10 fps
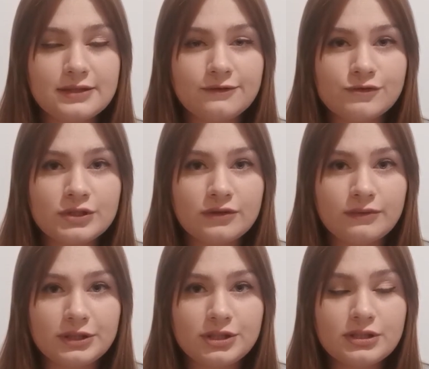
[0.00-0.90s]
different
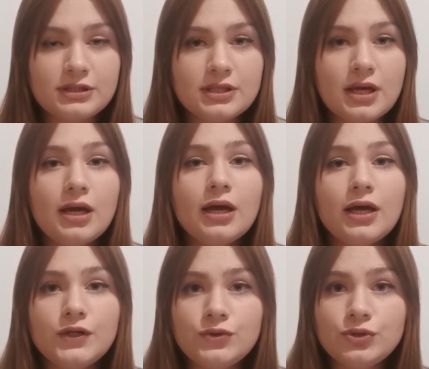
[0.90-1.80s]
questions,
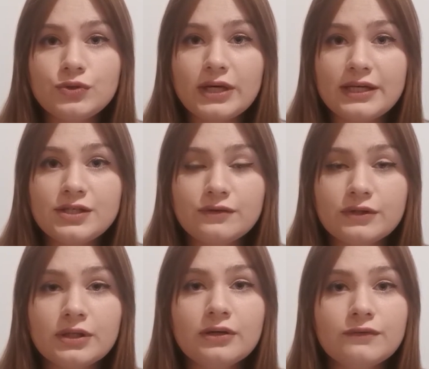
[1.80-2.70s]
and you should
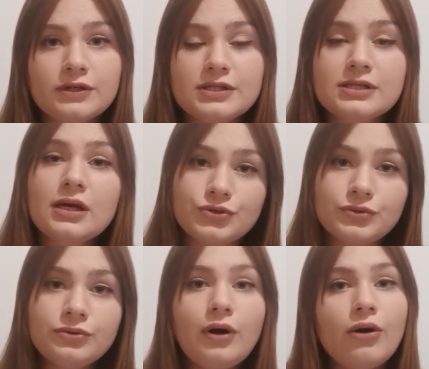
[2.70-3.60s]
answer with
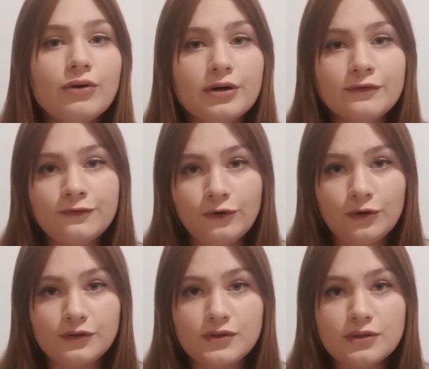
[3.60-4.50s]
true or
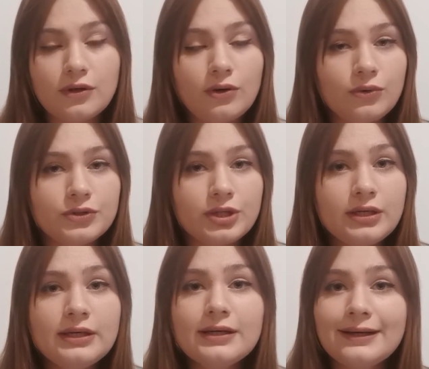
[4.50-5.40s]
false,
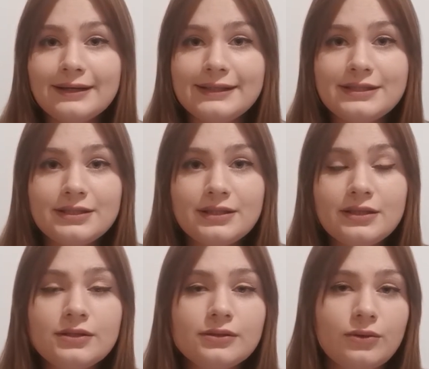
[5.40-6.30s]
oder
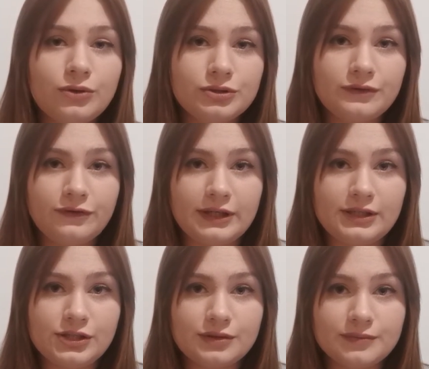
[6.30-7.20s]
richtig oder
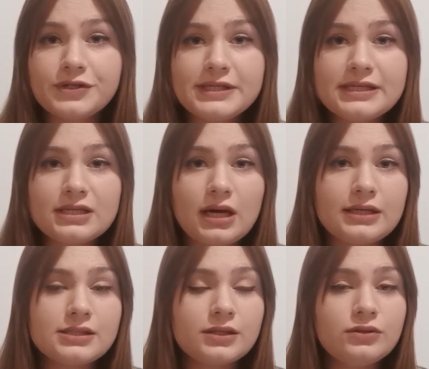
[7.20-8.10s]
falsch. For this
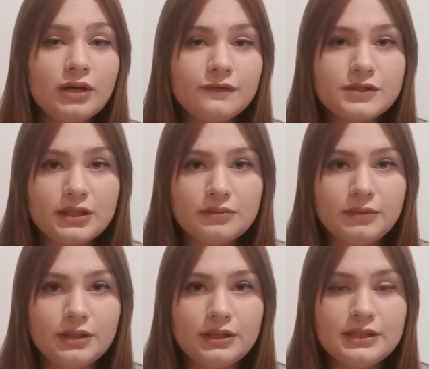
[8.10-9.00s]
task you have 10
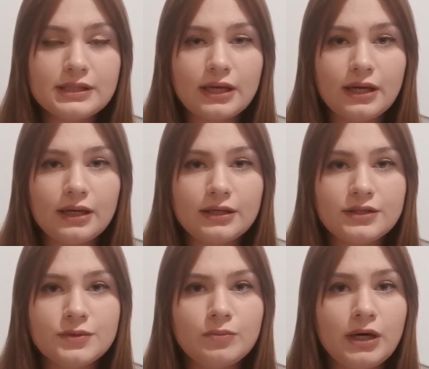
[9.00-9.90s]
minutes,
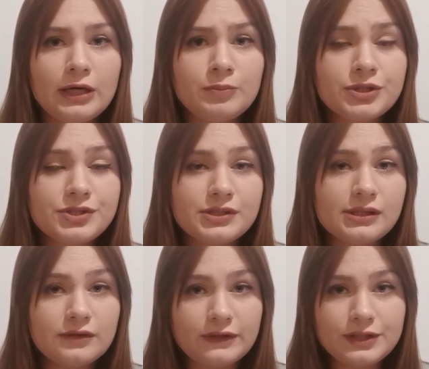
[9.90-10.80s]
and my personal
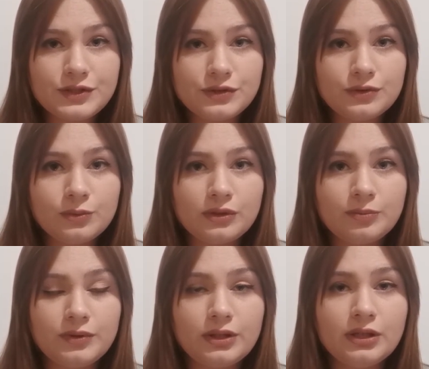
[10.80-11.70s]
advice to you will
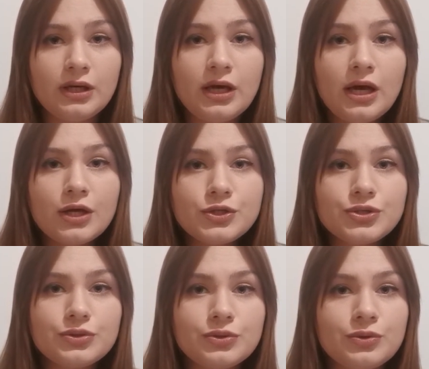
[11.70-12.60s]
be
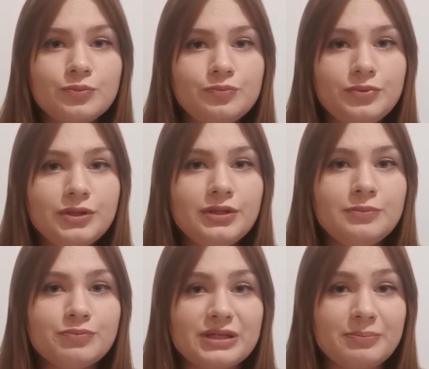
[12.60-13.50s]
to be
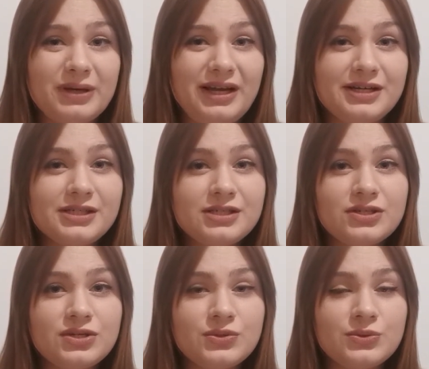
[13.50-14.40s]
prepared
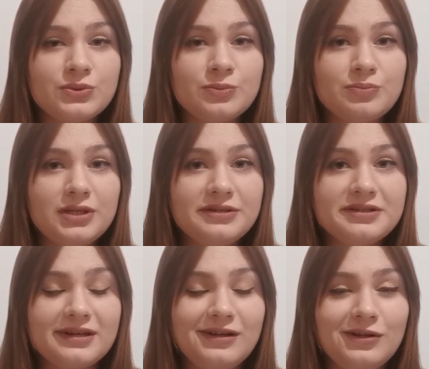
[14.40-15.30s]
to meet
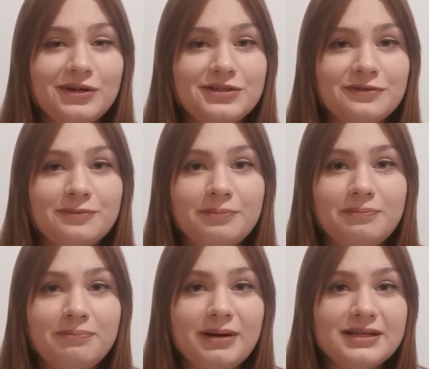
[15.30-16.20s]
a lot of
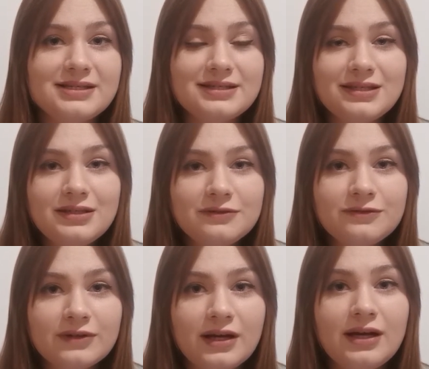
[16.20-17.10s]

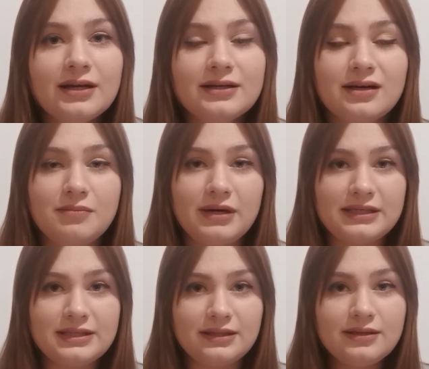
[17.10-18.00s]
passive
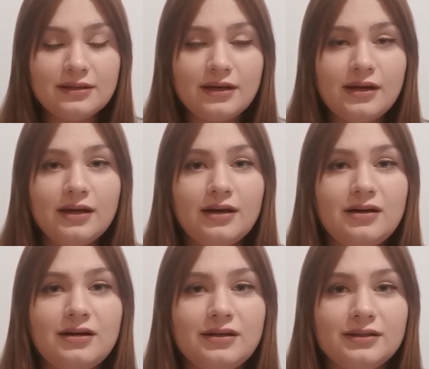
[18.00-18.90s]
grammatic
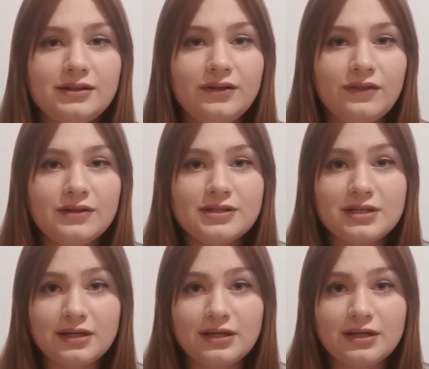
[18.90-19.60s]
in this